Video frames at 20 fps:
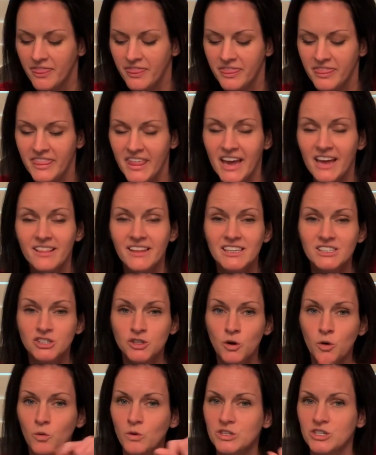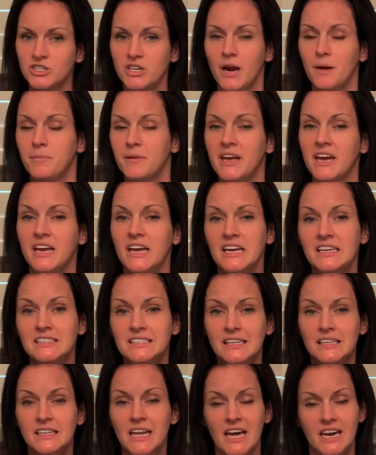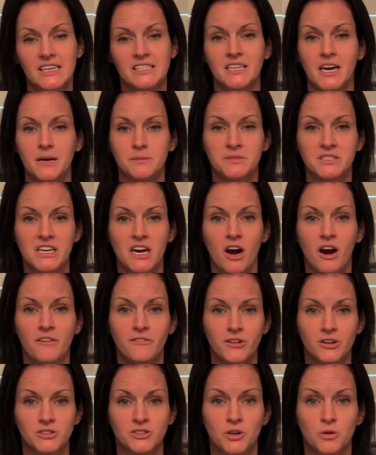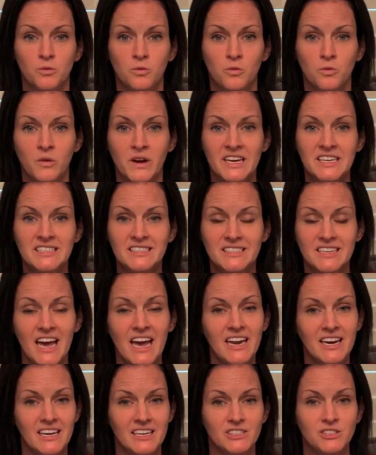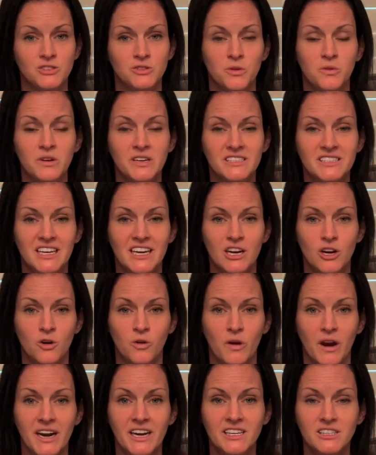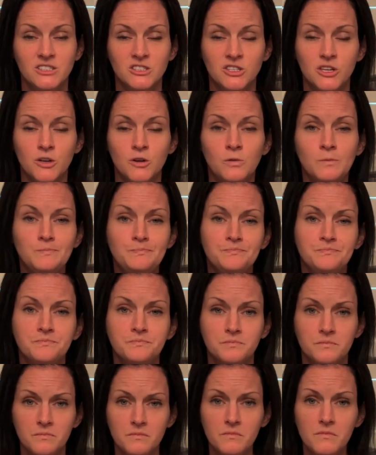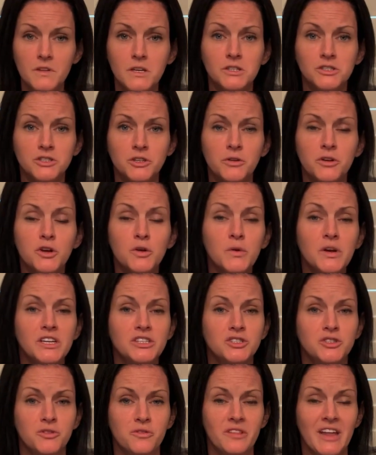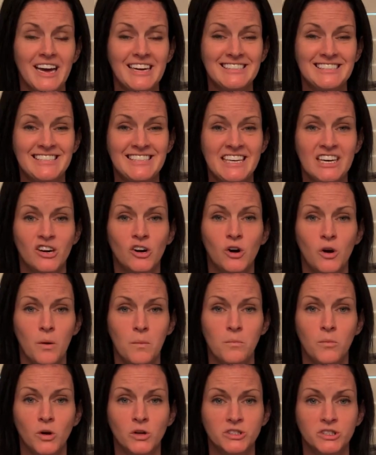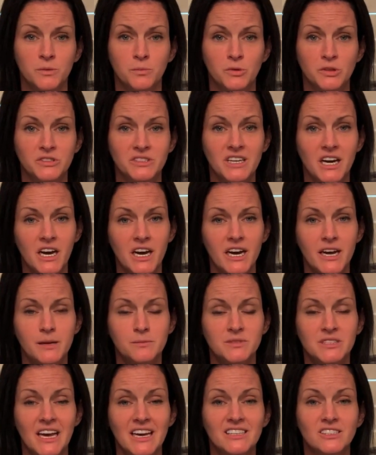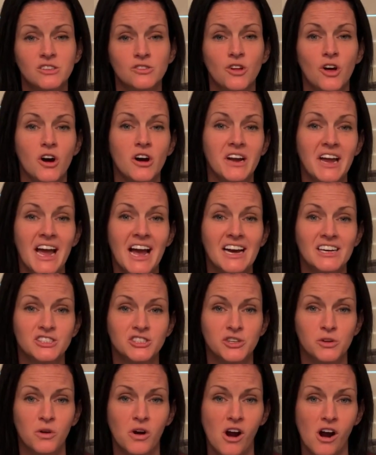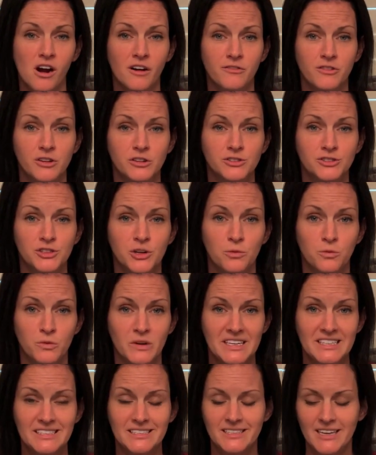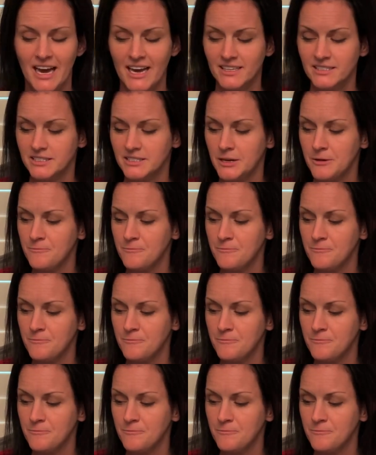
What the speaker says: Thing that's cool with ShopKick is a lot of times the offers reset as soon as it credits you. So you can do that deal multiple times as long as your offers reset.